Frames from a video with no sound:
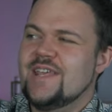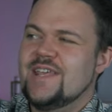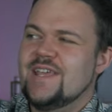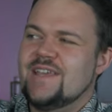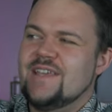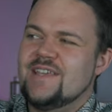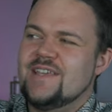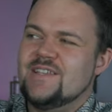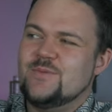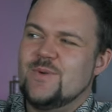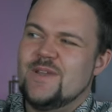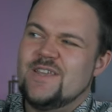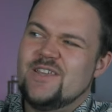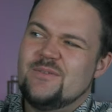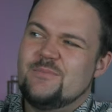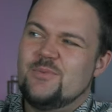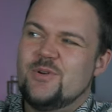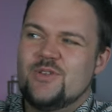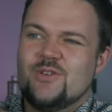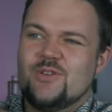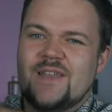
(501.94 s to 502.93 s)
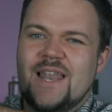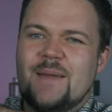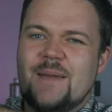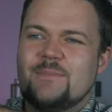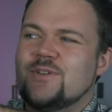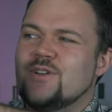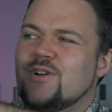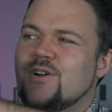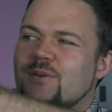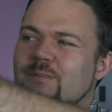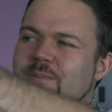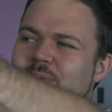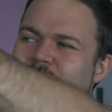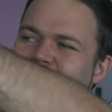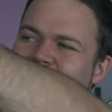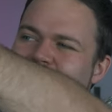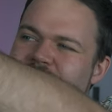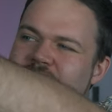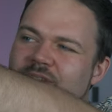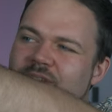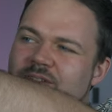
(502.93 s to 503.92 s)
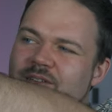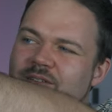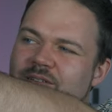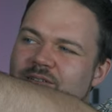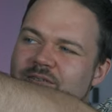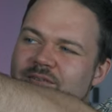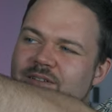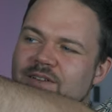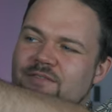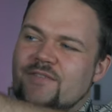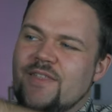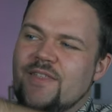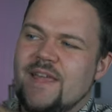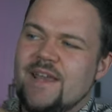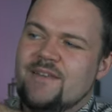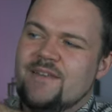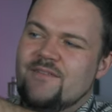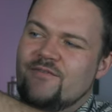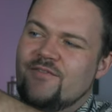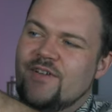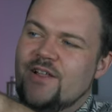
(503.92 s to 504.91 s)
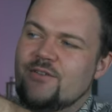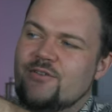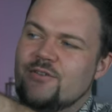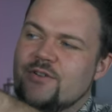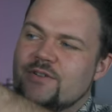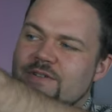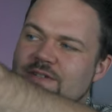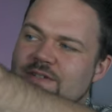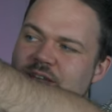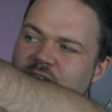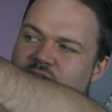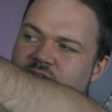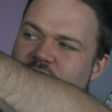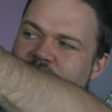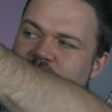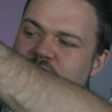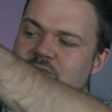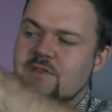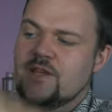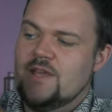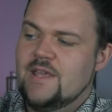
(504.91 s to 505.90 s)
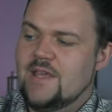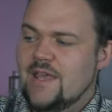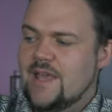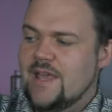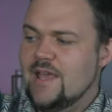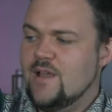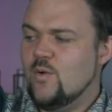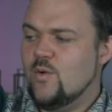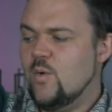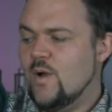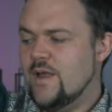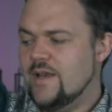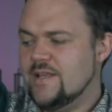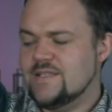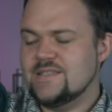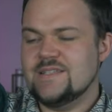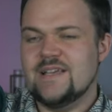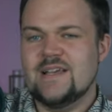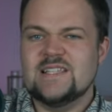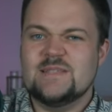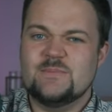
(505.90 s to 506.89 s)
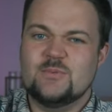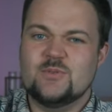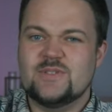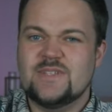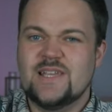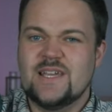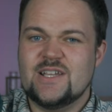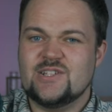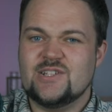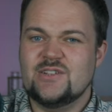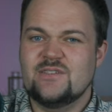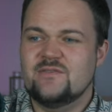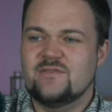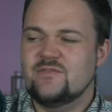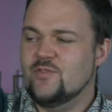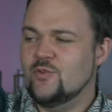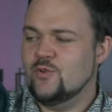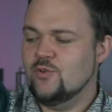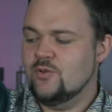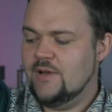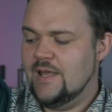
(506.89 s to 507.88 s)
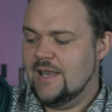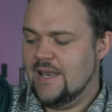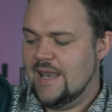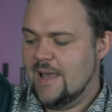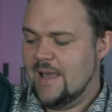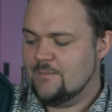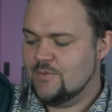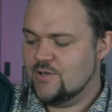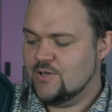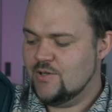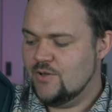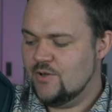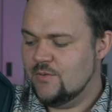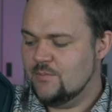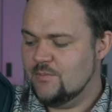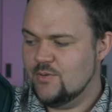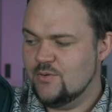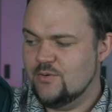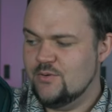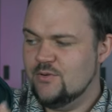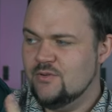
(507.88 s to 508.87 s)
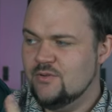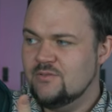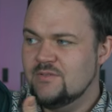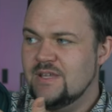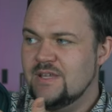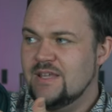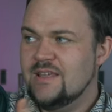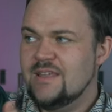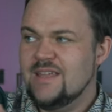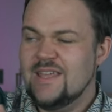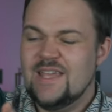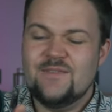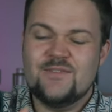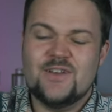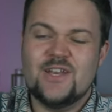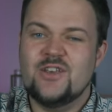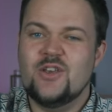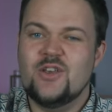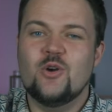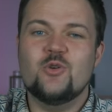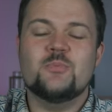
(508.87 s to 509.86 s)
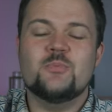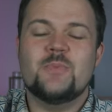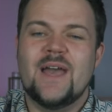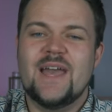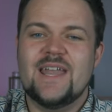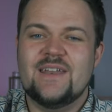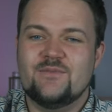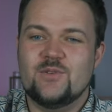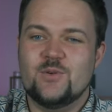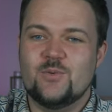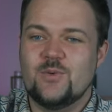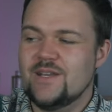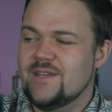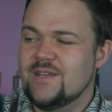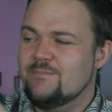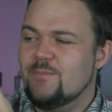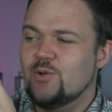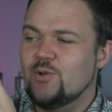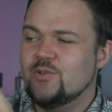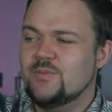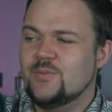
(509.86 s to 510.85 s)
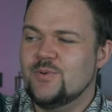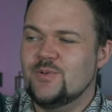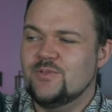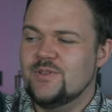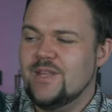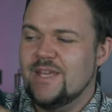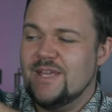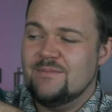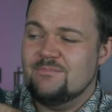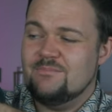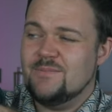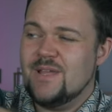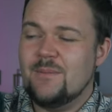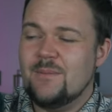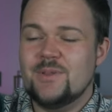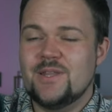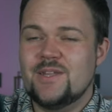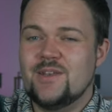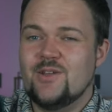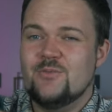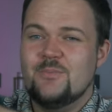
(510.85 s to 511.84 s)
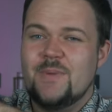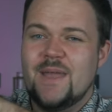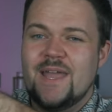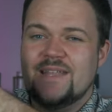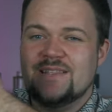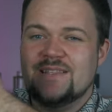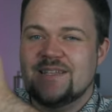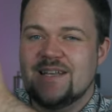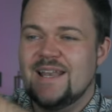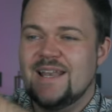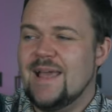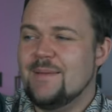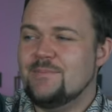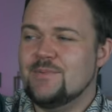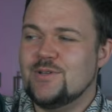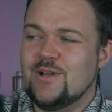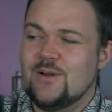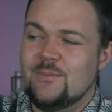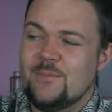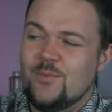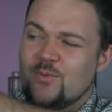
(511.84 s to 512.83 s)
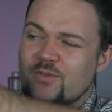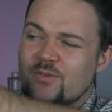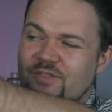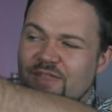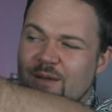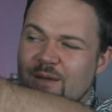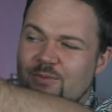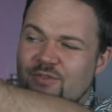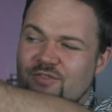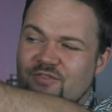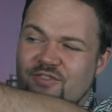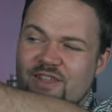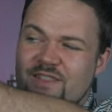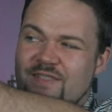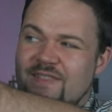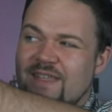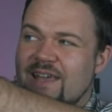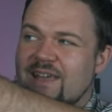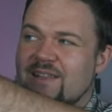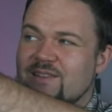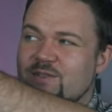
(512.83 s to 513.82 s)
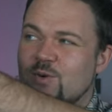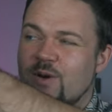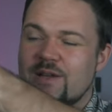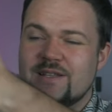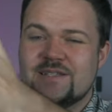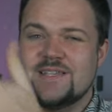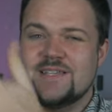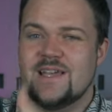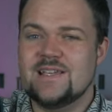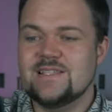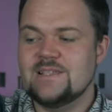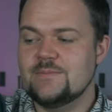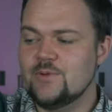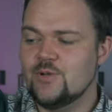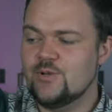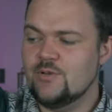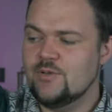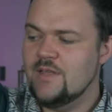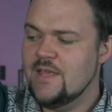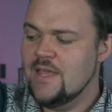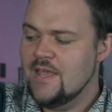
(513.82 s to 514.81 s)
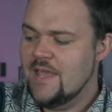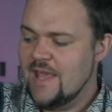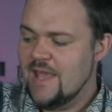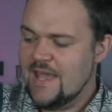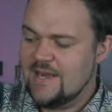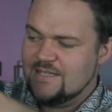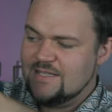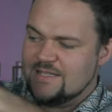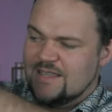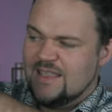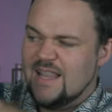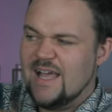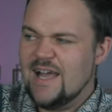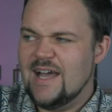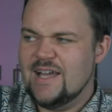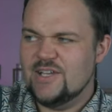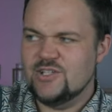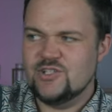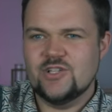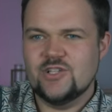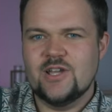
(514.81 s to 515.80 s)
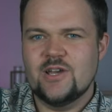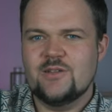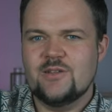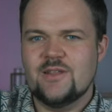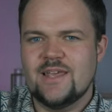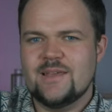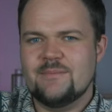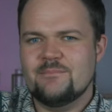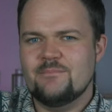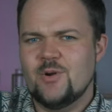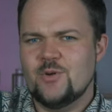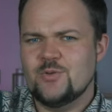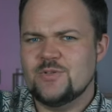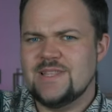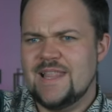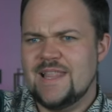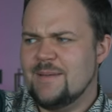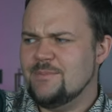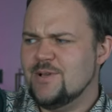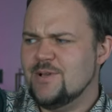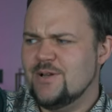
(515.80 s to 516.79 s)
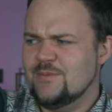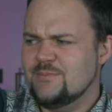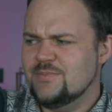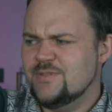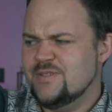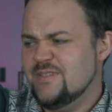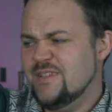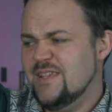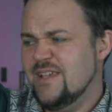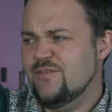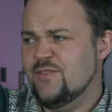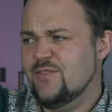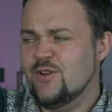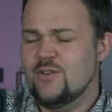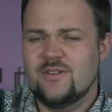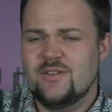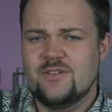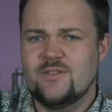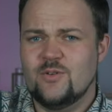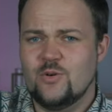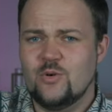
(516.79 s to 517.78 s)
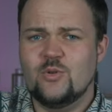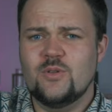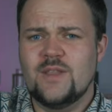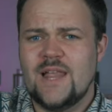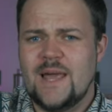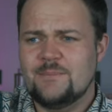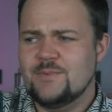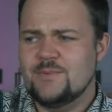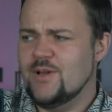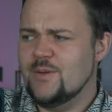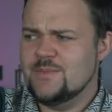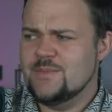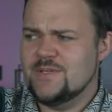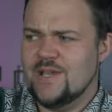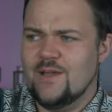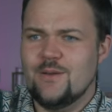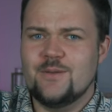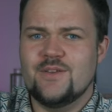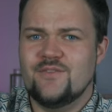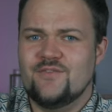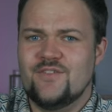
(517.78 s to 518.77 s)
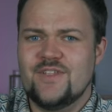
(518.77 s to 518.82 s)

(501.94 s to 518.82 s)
here is where you can put your laptop. So you lift that Velcro section, and quite a sizable section for a laptop or even a notepad if you wanted multiple, like a couple of notepads and a laptop, all of that would fit in there. It's quite sizable and it's large, you know, like most laptops, if not all laptops, are going to